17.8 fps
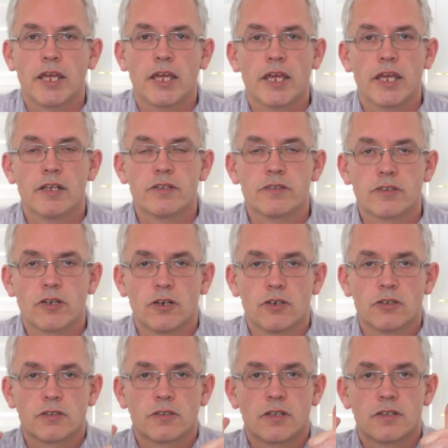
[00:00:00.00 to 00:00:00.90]
It's
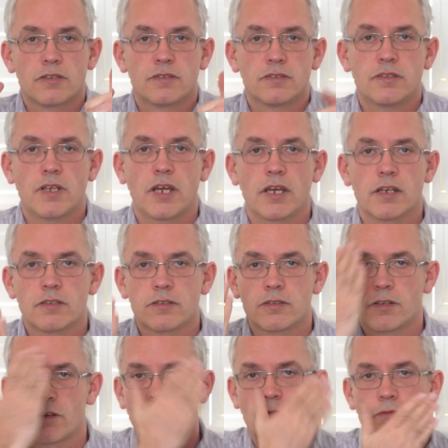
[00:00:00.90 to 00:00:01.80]
got
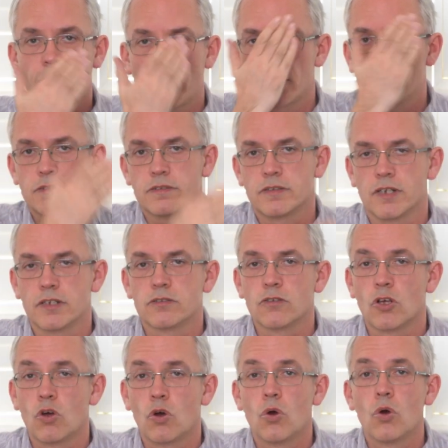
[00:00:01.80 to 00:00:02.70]
6 faces.